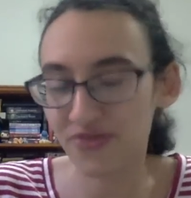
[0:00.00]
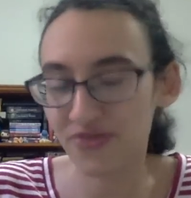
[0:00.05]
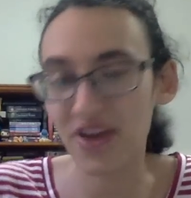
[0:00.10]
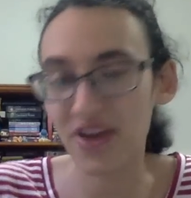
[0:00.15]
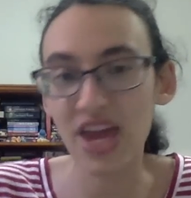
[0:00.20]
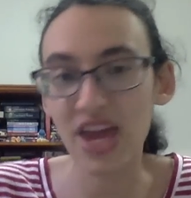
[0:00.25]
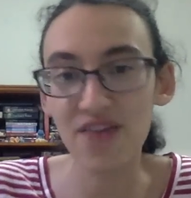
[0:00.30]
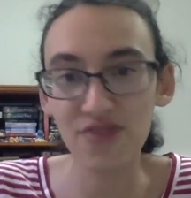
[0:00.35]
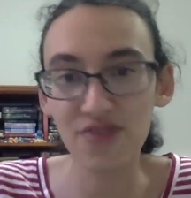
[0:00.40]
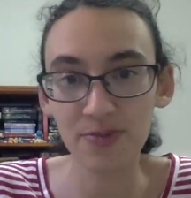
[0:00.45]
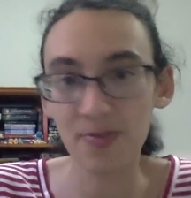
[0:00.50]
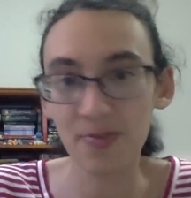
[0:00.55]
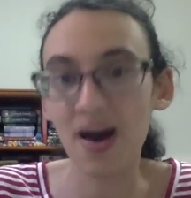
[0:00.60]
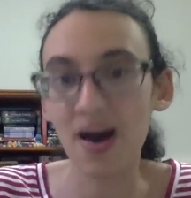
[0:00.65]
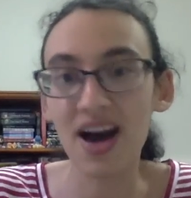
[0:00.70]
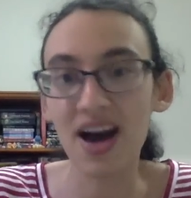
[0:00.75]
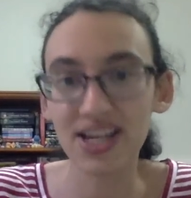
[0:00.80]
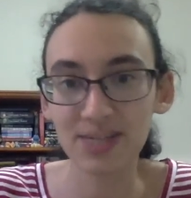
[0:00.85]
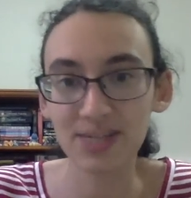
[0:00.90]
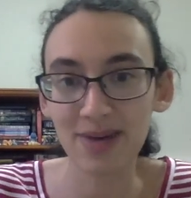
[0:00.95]
favorite
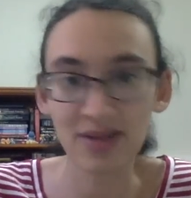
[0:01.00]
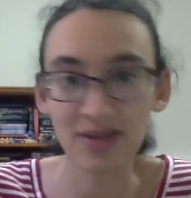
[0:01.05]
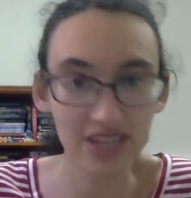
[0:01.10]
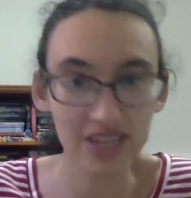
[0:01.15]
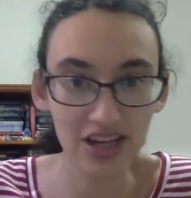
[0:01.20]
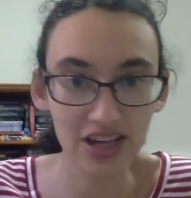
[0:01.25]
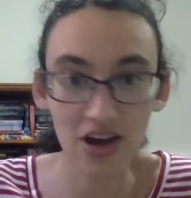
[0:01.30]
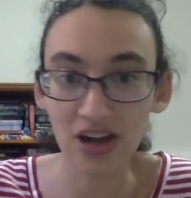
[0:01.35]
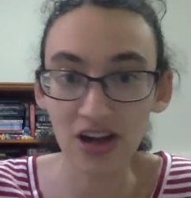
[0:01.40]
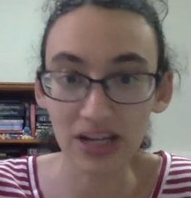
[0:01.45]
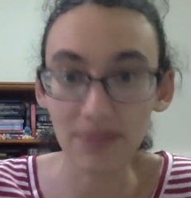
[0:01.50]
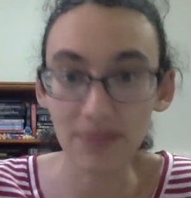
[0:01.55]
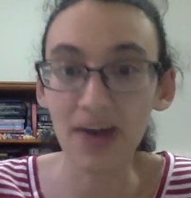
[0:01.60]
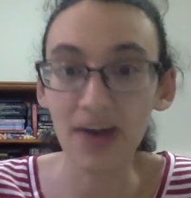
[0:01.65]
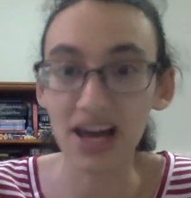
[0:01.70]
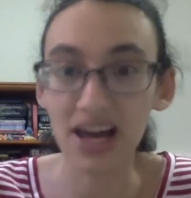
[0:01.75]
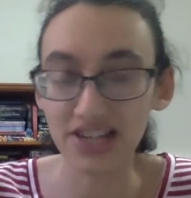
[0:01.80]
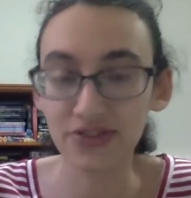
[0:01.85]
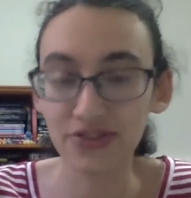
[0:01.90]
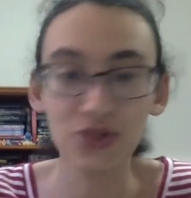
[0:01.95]
parts around the early
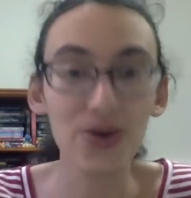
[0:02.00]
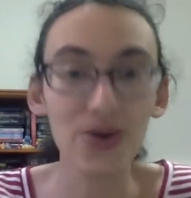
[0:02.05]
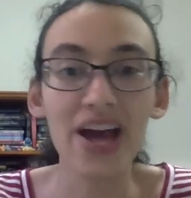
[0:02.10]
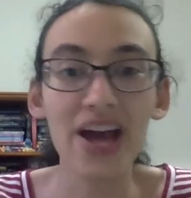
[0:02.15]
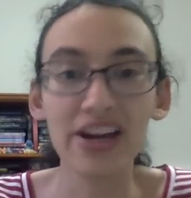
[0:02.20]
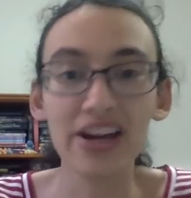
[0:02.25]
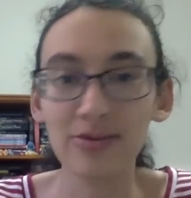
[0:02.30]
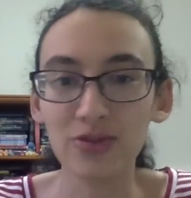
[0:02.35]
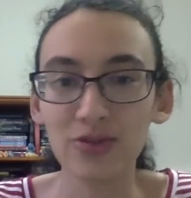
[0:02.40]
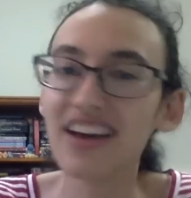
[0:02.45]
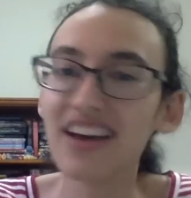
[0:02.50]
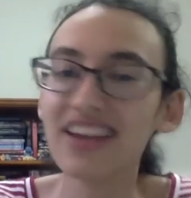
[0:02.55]
parts of Dragon Ball.